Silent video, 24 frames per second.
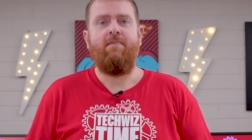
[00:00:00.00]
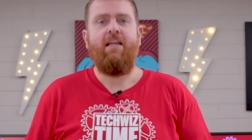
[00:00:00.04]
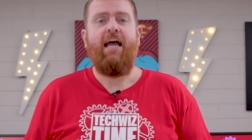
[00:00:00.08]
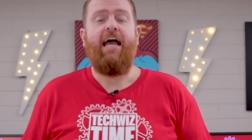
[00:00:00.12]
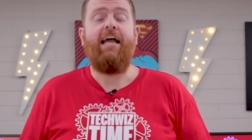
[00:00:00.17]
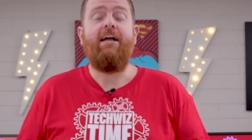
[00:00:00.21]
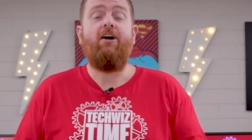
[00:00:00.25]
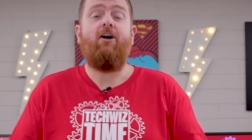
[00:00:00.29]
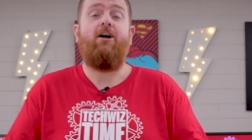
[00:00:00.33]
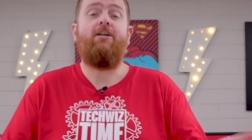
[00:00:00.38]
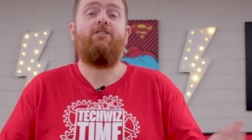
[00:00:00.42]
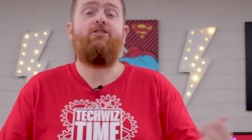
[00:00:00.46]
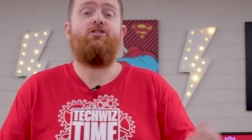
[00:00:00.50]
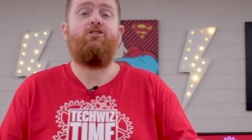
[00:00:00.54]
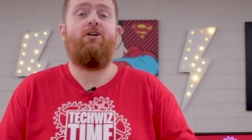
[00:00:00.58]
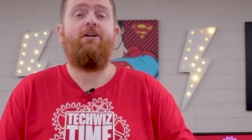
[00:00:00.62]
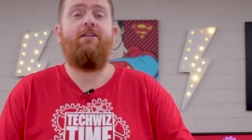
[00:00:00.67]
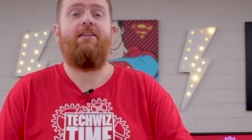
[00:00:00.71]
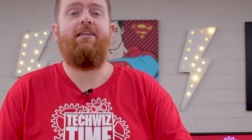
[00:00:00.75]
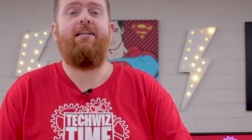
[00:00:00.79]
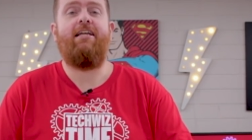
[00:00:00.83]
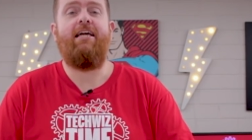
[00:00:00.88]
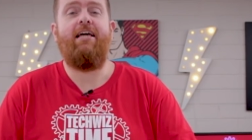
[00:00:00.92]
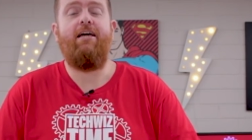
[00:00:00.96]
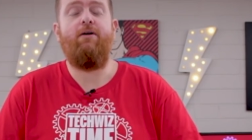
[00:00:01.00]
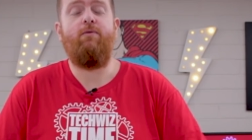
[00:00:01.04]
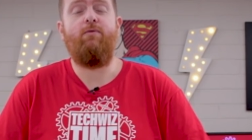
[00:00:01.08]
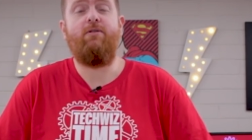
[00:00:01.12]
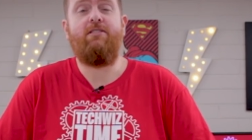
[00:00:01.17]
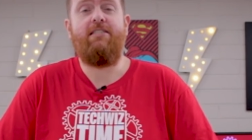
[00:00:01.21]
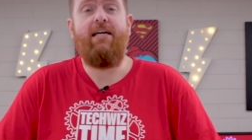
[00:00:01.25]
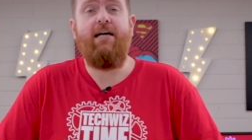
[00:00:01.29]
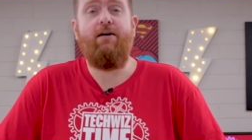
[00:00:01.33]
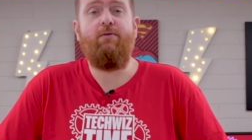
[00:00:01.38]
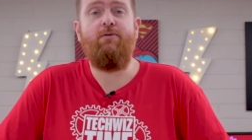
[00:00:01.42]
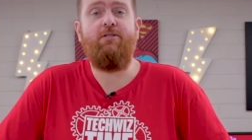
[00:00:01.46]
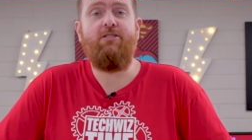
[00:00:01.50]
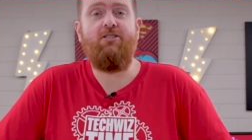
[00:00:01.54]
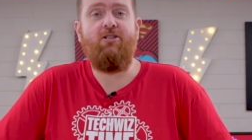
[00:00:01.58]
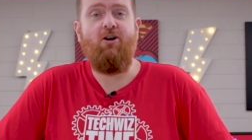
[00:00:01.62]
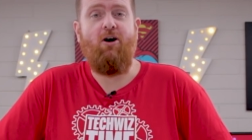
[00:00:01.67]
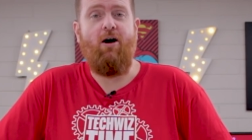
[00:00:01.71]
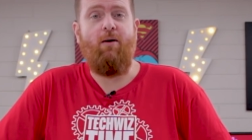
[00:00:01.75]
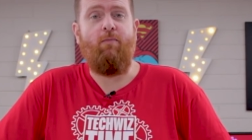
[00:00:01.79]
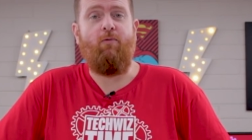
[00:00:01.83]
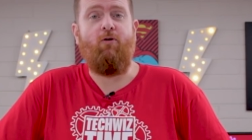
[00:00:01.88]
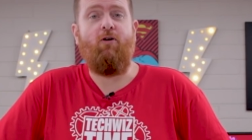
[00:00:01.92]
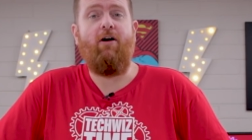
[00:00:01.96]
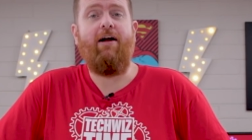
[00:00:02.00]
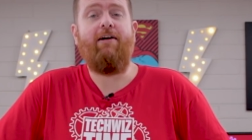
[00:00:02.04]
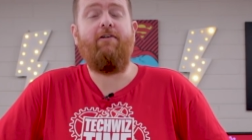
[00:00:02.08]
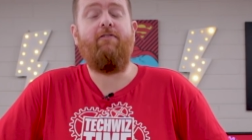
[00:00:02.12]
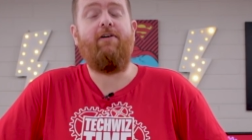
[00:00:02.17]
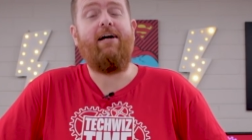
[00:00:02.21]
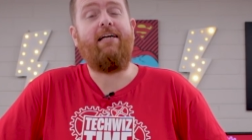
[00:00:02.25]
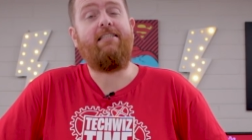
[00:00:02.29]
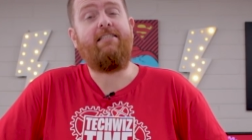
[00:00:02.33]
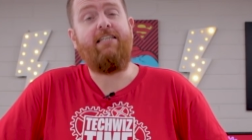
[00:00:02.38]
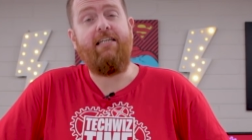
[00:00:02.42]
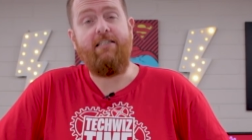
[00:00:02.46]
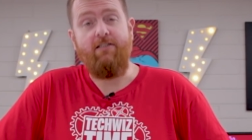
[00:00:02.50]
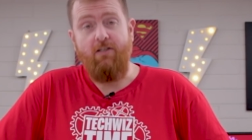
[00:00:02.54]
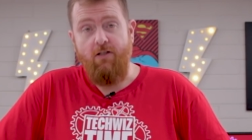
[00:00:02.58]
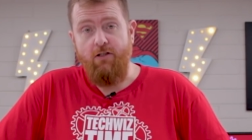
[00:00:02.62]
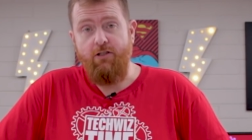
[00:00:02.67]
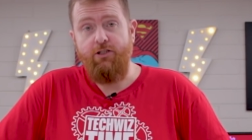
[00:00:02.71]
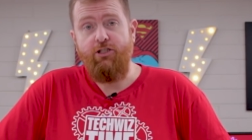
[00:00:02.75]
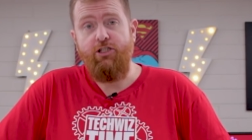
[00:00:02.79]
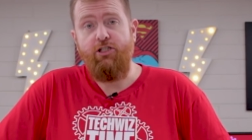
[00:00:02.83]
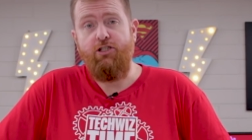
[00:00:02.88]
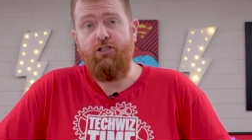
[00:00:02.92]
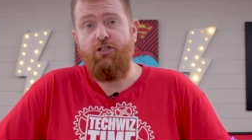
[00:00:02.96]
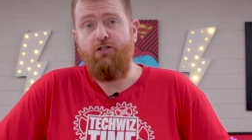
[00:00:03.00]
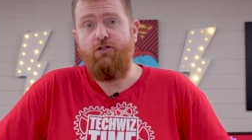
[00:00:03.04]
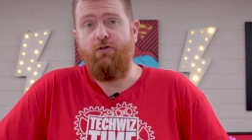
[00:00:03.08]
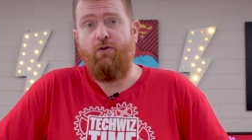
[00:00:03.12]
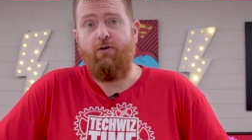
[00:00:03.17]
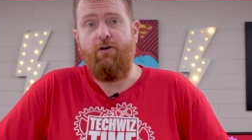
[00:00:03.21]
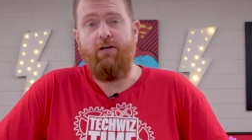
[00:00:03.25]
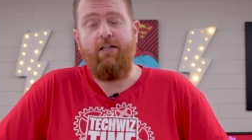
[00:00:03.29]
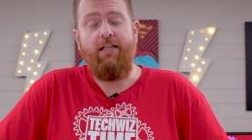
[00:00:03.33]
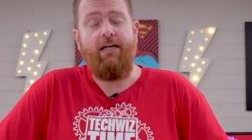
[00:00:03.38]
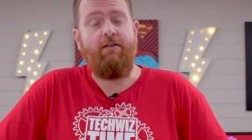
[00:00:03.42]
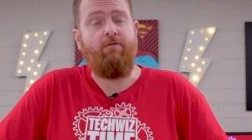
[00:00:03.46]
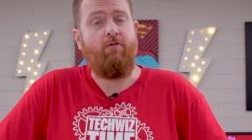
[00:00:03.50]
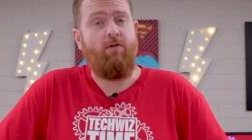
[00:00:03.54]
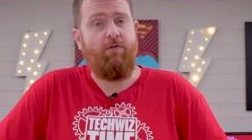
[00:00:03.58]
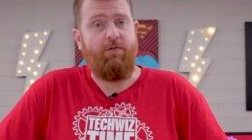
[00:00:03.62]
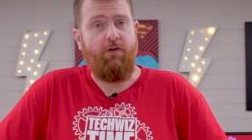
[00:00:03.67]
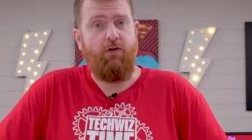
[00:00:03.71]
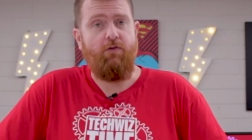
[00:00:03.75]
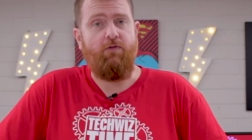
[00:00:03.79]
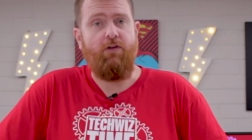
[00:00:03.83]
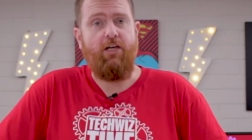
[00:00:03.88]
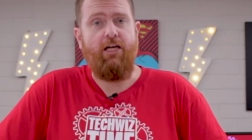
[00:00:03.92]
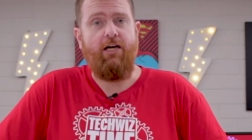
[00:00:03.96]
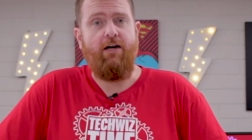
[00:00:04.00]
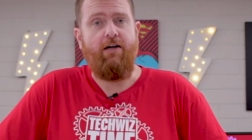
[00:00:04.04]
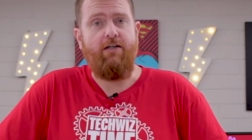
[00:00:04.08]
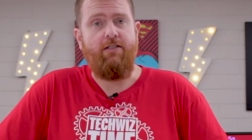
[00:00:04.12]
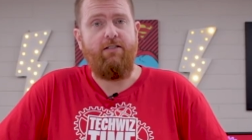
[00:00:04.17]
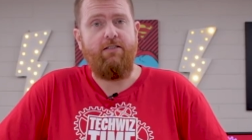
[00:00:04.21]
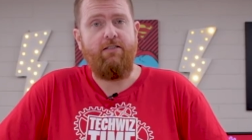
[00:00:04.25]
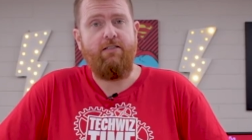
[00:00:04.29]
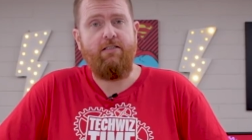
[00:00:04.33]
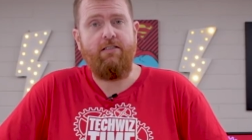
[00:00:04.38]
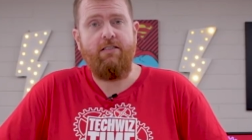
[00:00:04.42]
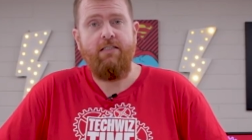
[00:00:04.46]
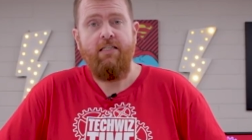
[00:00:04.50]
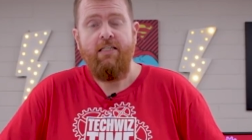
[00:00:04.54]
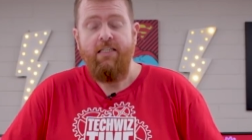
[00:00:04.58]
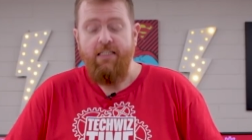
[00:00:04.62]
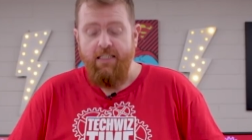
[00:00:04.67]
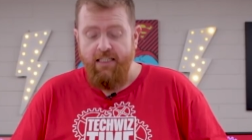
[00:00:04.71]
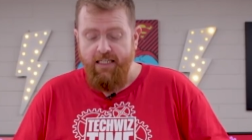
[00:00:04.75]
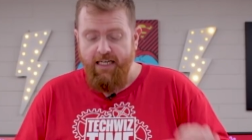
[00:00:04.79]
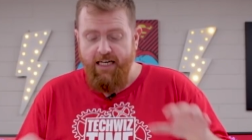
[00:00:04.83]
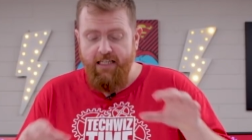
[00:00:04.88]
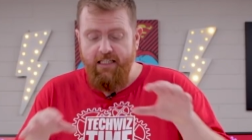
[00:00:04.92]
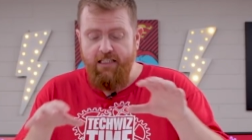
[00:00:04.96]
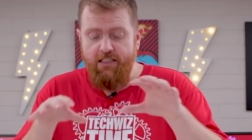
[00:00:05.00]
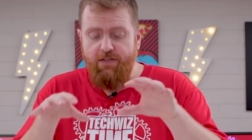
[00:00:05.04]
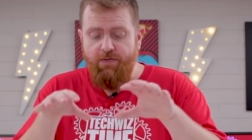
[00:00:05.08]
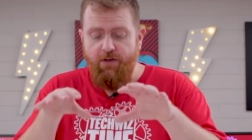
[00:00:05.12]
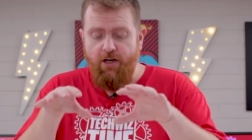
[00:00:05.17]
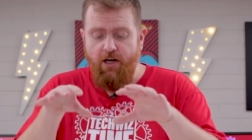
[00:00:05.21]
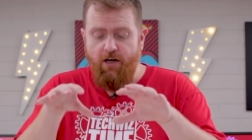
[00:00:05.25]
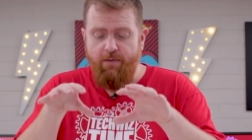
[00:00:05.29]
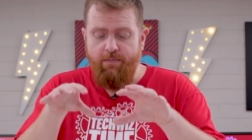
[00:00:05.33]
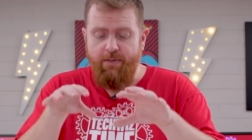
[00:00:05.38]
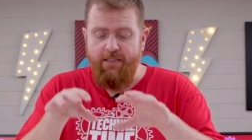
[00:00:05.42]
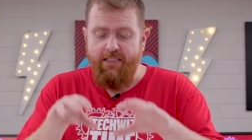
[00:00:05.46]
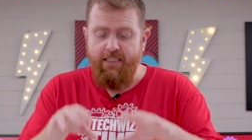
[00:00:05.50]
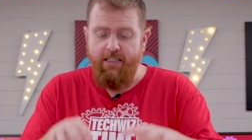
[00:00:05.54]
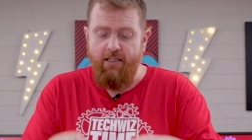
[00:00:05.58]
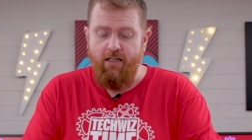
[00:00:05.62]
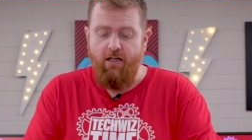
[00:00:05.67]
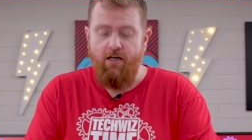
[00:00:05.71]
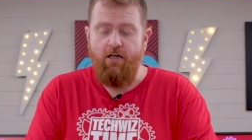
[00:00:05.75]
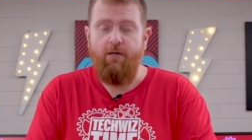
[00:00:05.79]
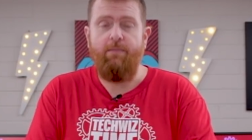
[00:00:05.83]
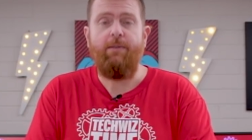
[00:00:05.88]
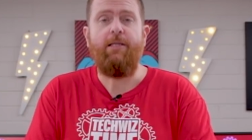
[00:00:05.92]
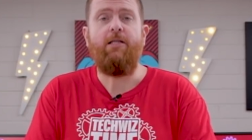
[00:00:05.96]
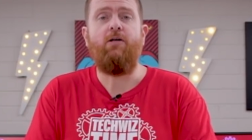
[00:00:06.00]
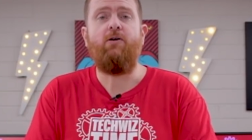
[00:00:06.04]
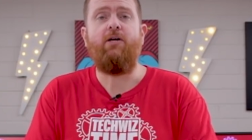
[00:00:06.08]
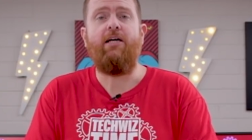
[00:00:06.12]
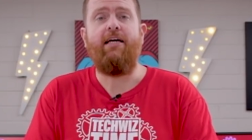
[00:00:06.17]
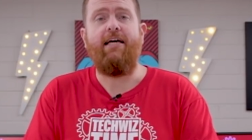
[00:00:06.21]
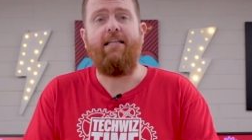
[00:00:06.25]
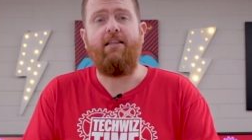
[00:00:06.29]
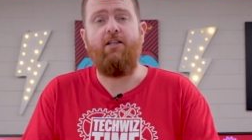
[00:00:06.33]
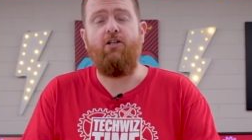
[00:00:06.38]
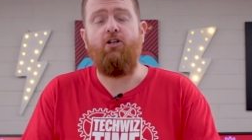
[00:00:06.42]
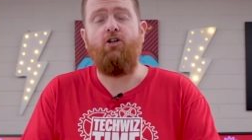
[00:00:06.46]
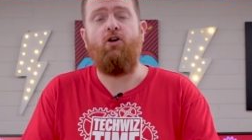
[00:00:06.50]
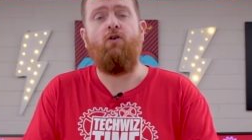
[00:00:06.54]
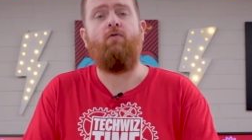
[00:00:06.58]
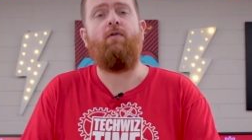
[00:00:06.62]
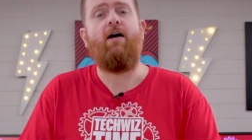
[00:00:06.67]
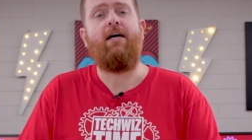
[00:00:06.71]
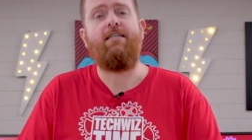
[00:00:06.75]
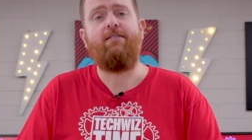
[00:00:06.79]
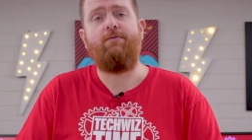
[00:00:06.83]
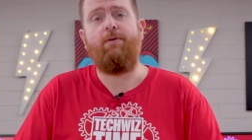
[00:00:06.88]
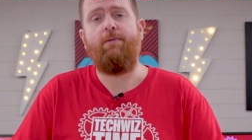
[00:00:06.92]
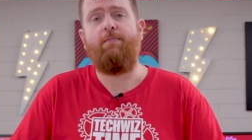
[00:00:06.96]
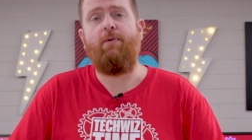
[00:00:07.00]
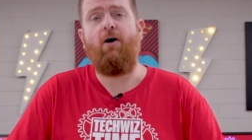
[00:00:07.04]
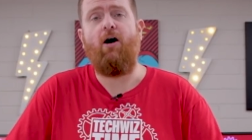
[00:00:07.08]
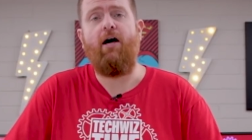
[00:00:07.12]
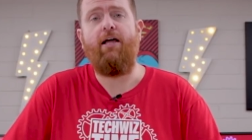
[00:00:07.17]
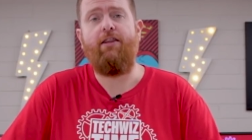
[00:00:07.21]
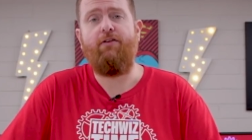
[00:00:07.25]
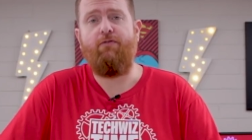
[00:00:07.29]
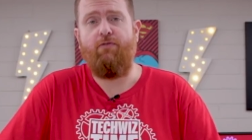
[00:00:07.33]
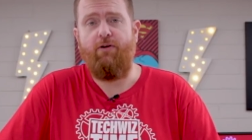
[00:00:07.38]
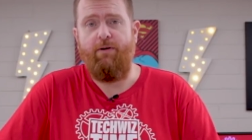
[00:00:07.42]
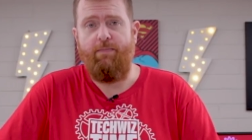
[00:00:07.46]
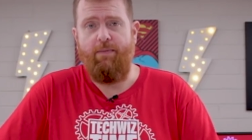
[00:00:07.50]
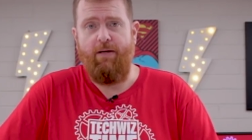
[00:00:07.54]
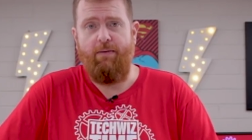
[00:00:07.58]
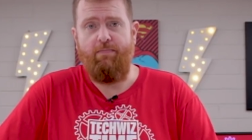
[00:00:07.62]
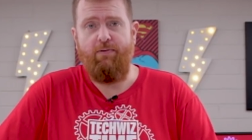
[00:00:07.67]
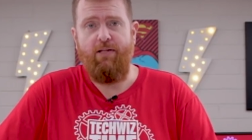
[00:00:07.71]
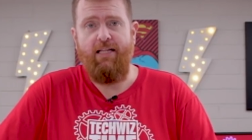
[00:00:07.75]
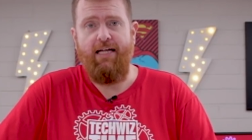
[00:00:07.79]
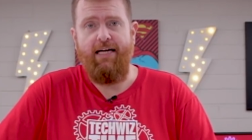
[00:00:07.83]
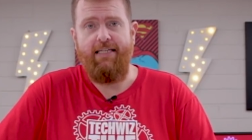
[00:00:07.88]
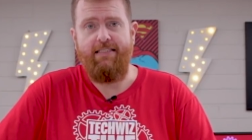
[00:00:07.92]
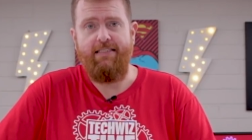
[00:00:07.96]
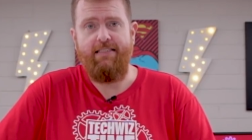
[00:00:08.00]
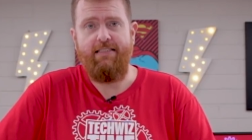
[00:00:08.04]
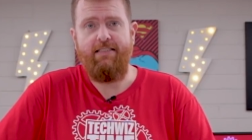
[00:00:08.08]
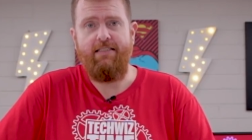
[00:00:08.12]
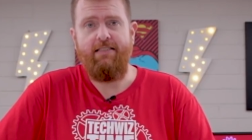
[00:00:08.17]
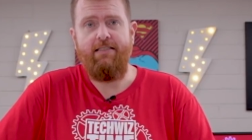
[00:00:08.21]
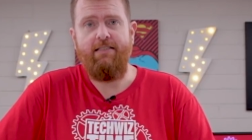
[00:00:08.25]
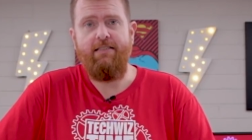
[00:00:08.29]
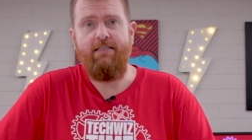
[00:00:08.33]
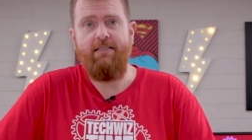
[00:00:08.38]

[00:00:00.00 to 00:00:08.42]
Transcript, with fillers: Hey guys, Jonathan here with TechWiz Time, where I create technology tutorial and review videos. In this video in particular, I'm going to be looking at the new Raspberry Pi 3B Plus,